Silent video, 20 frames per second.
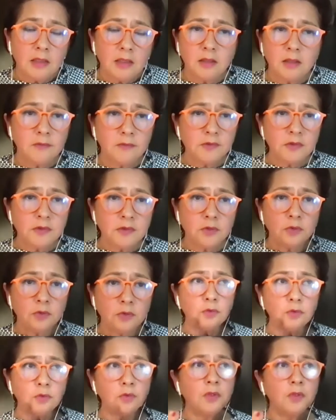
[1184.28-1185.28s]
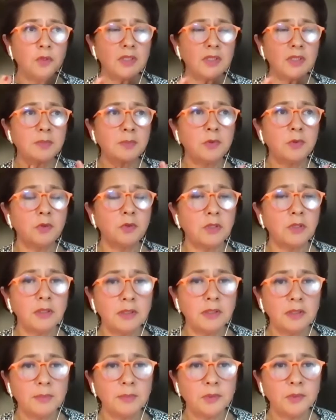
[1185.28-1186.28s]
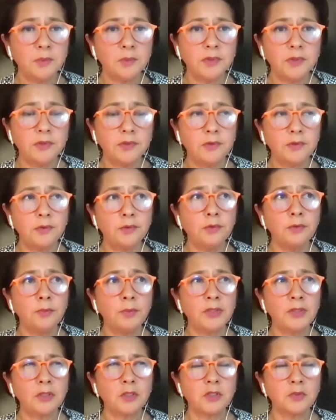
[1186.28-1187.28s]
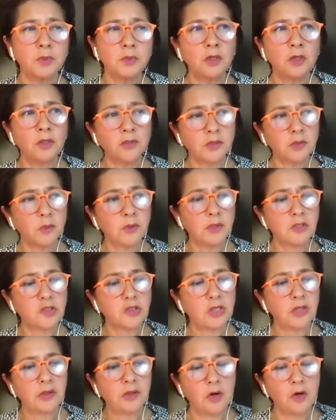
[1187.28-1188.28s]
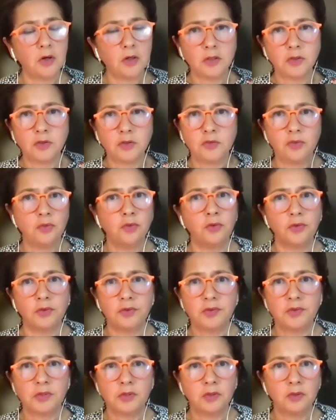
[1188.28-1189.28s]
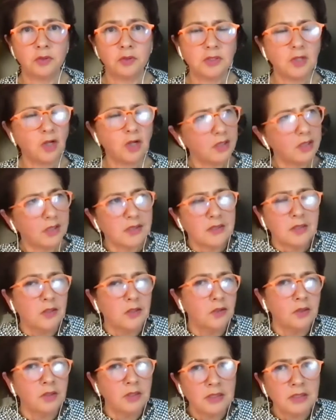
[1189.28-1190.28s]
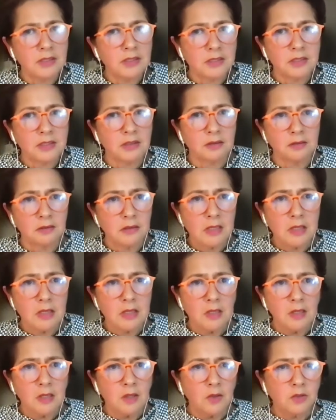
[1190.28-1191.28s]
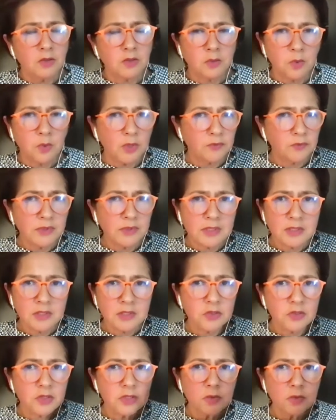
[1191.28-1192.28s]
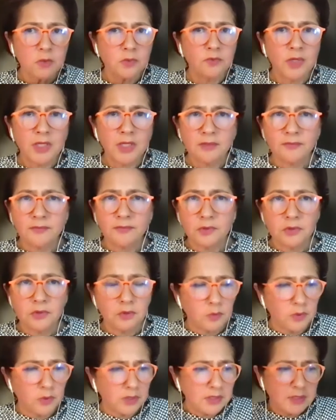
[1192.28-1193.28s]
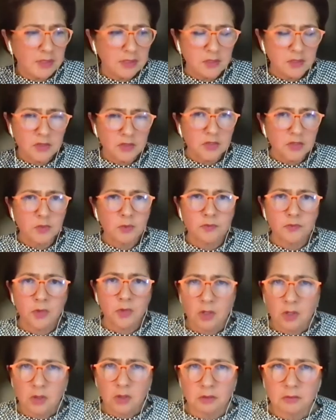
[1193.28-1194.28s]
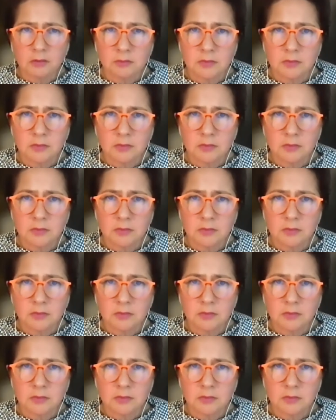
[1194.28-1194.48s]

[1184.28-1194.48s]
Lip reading: love to explore a little bit with you, because we also want to share hard truths. You know, it's not all easy. So what decisions were right for you and what decisions were wrong?